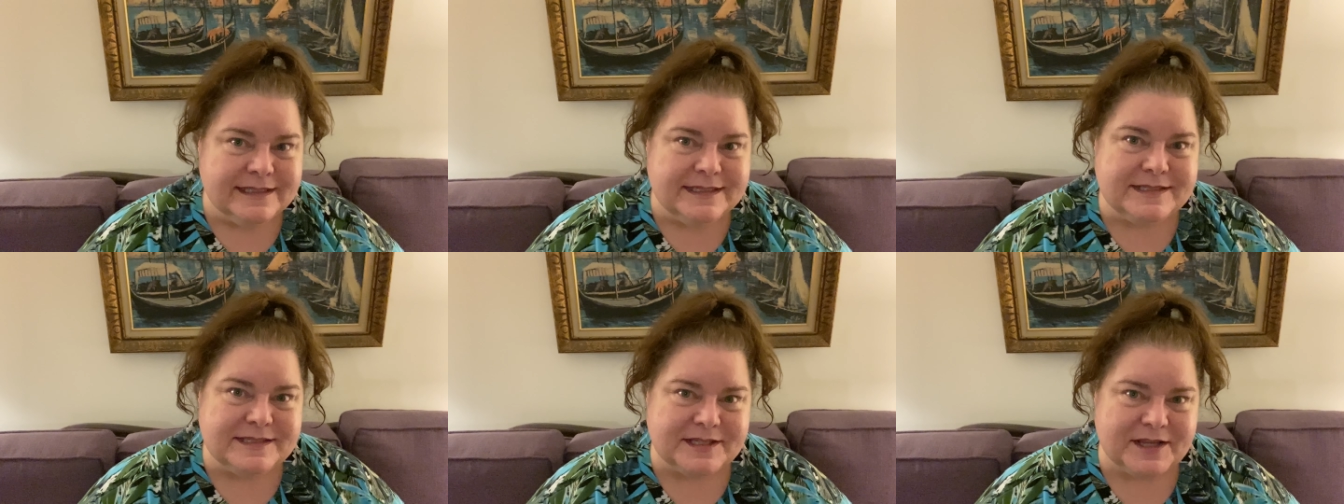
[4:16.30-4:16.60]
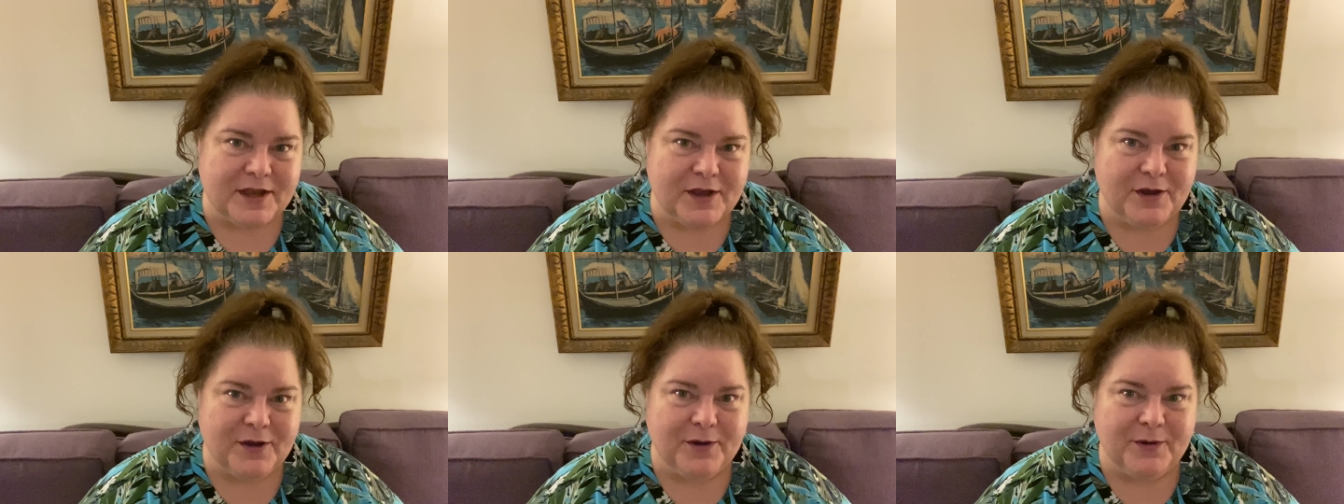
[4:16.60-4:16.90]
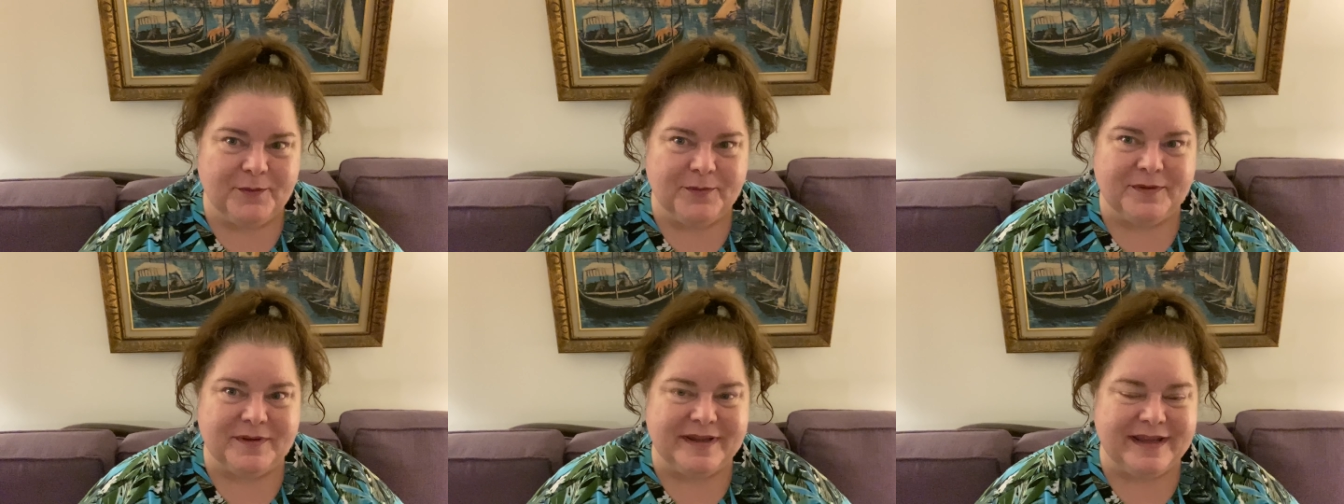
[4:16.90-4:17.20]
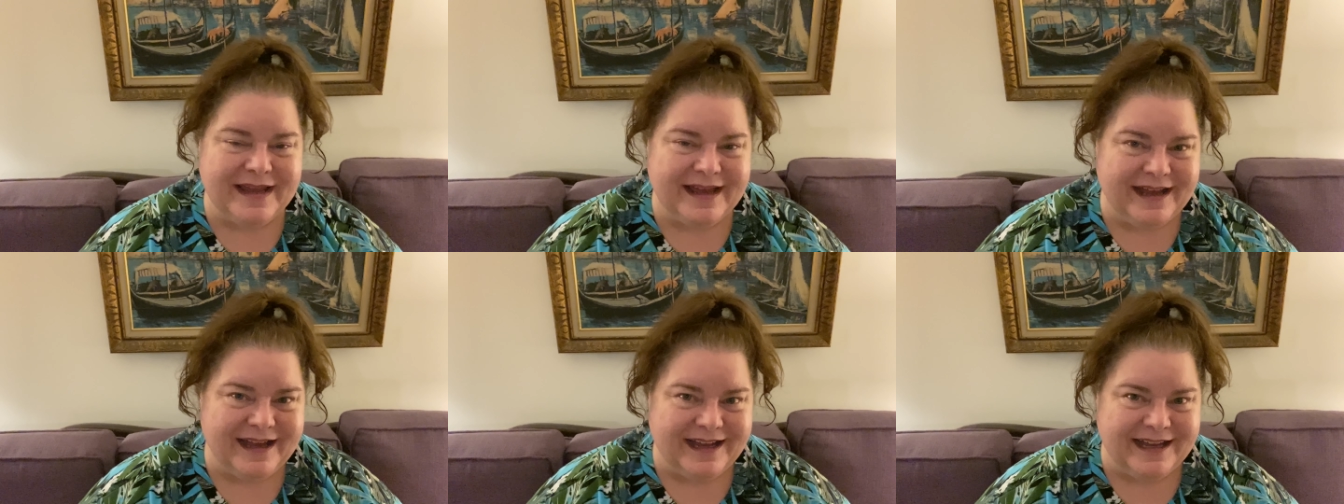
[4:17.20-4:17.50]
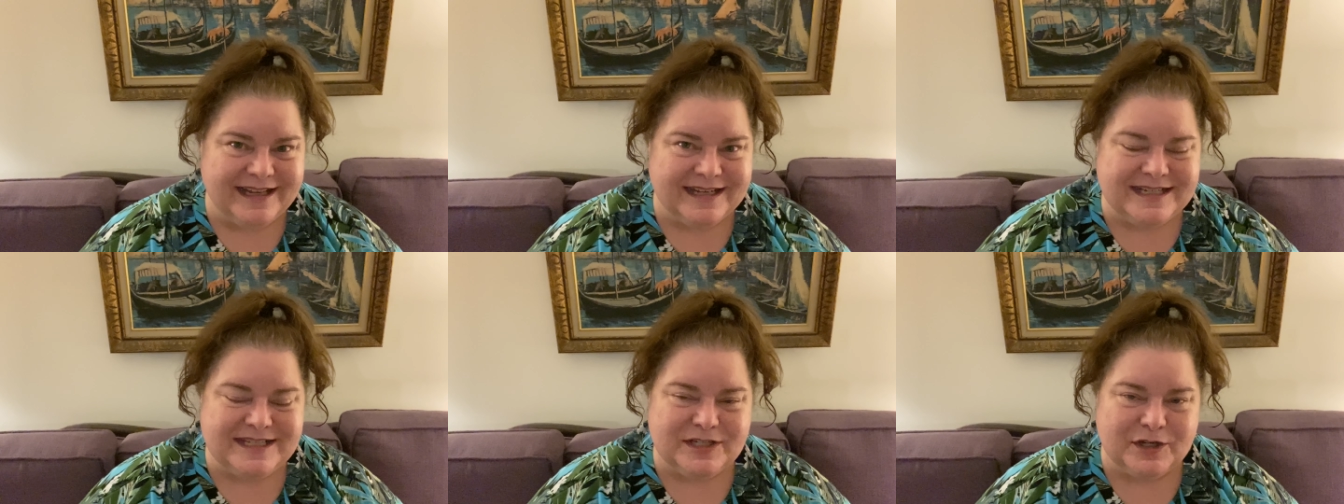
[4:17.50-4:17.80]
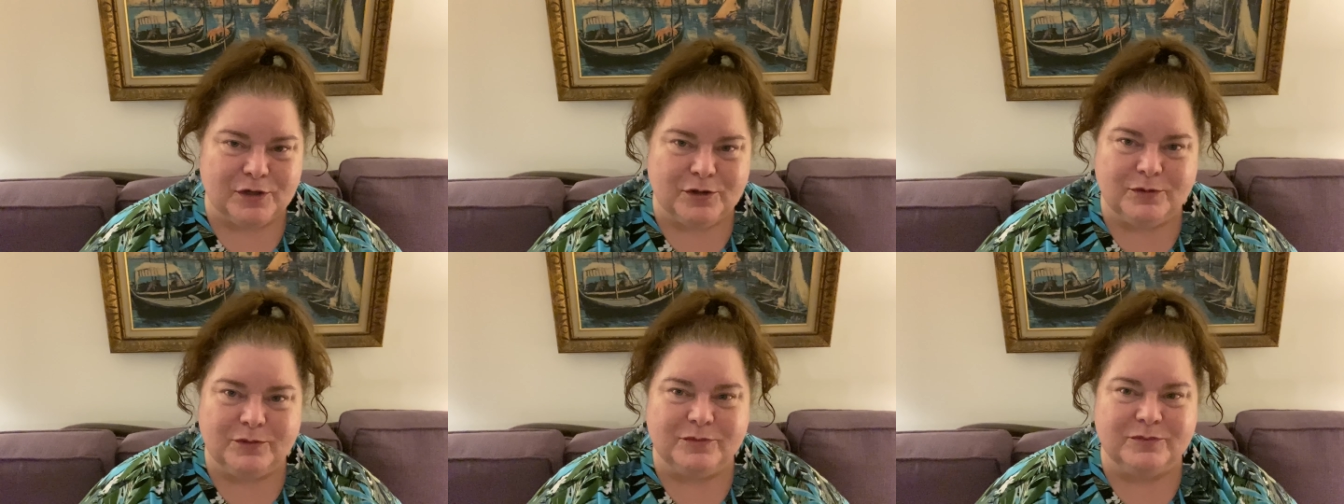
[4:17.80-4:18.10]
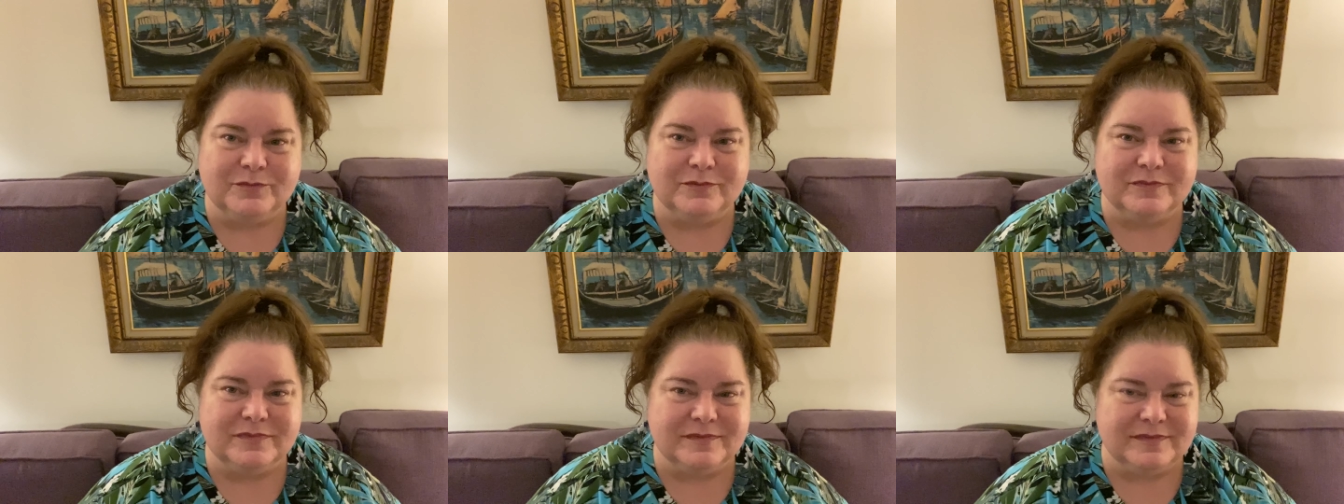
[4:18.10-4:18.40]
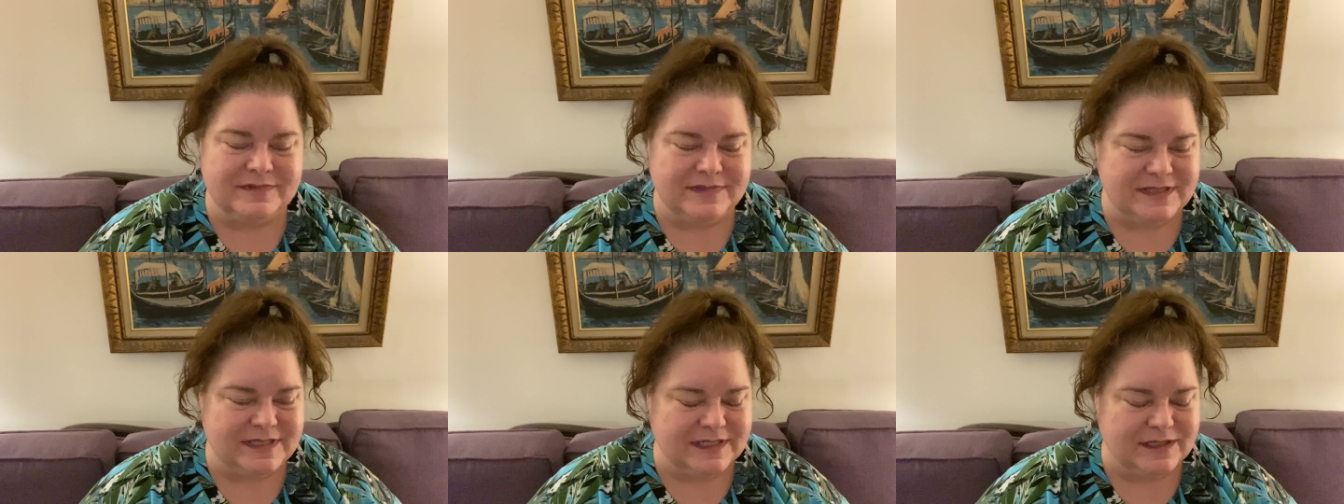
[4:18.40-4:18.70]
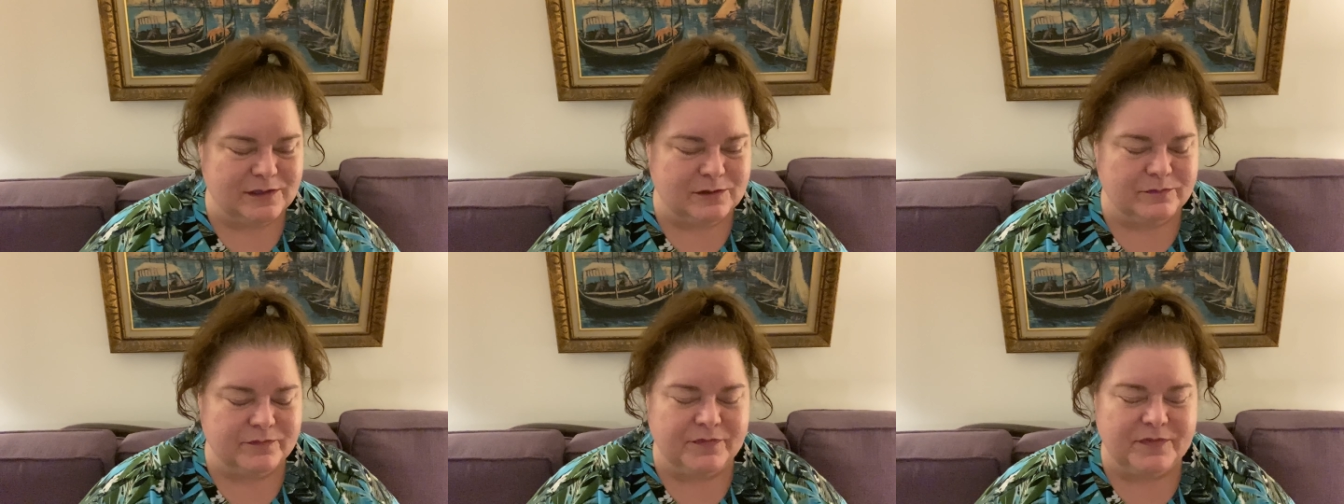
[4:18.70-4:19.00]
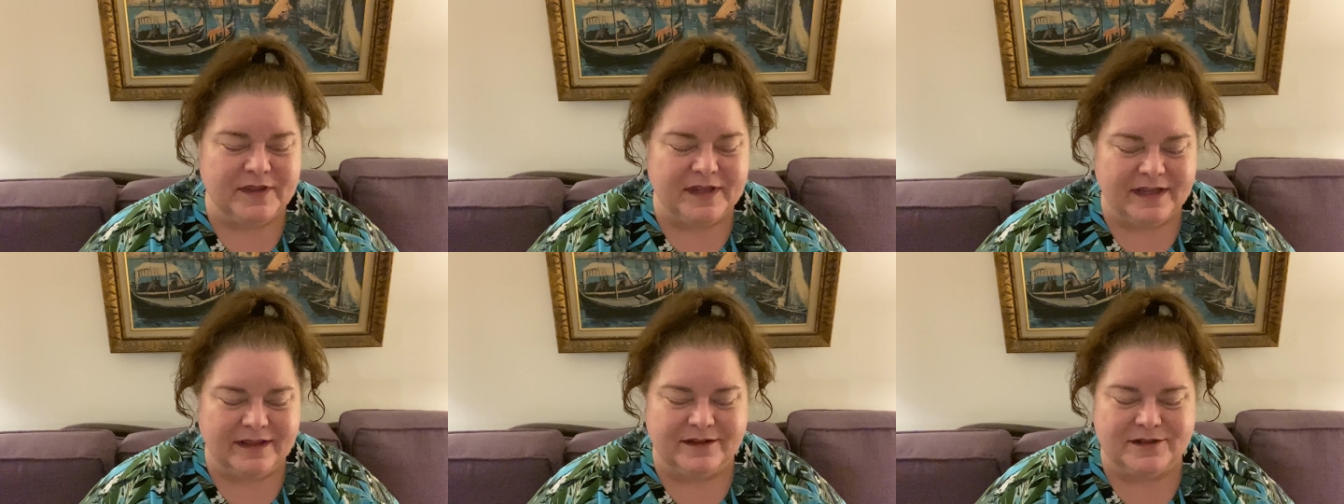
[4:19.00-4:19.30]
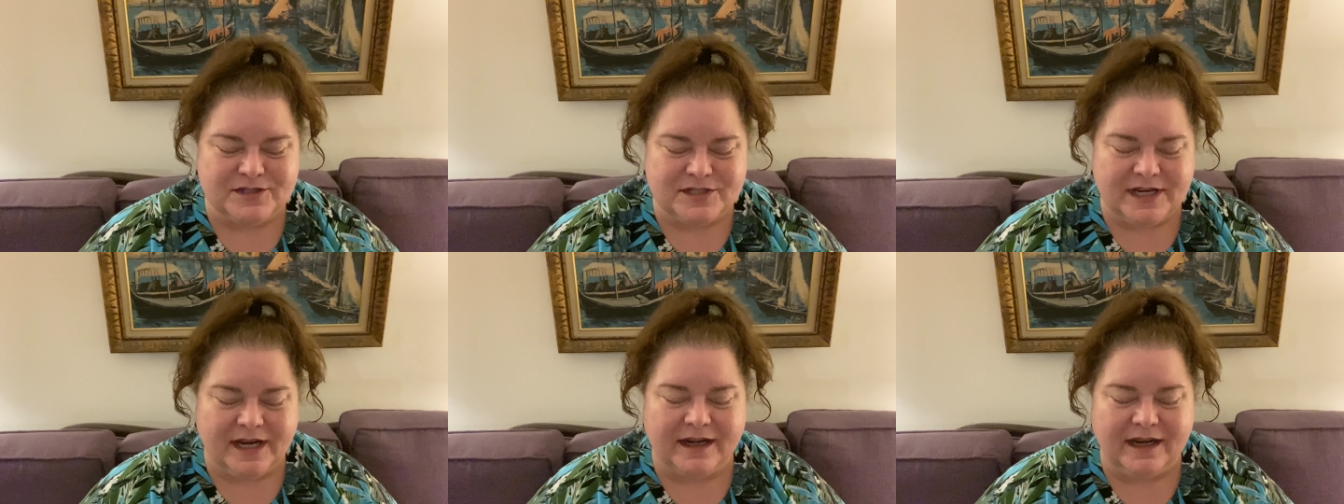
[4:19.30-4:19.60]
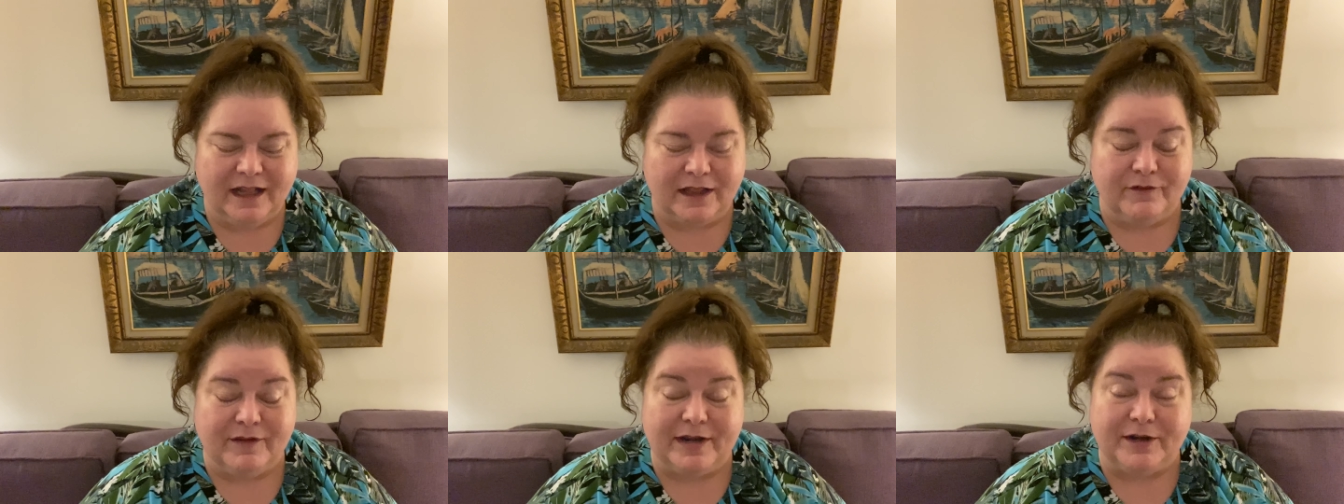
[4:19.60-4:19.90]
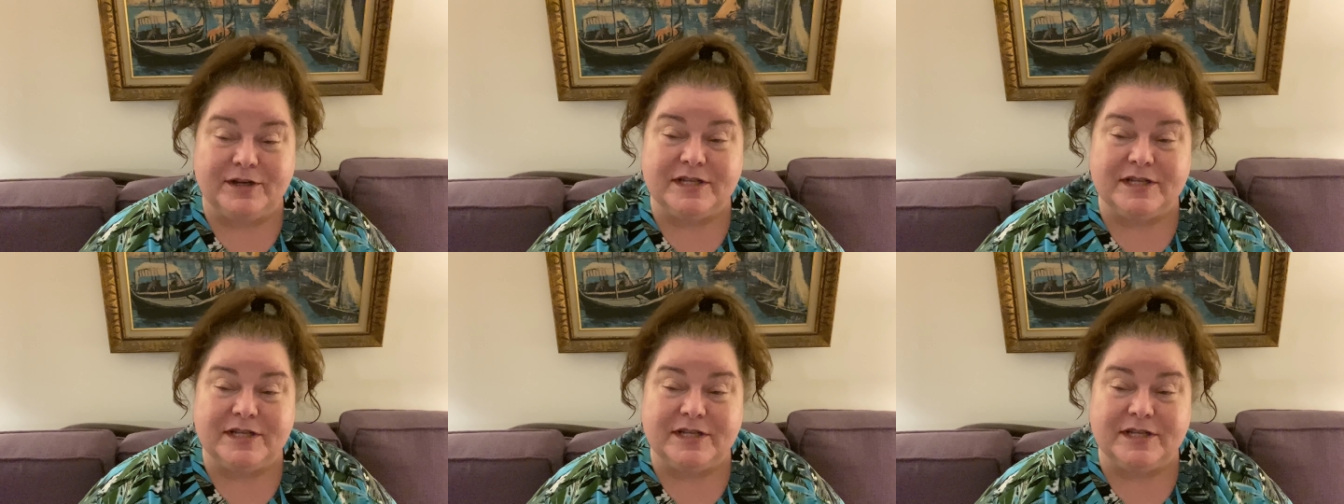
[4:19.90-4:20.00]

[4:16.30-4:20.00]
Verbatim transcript: So yeah, don't don't think there's not an elevator.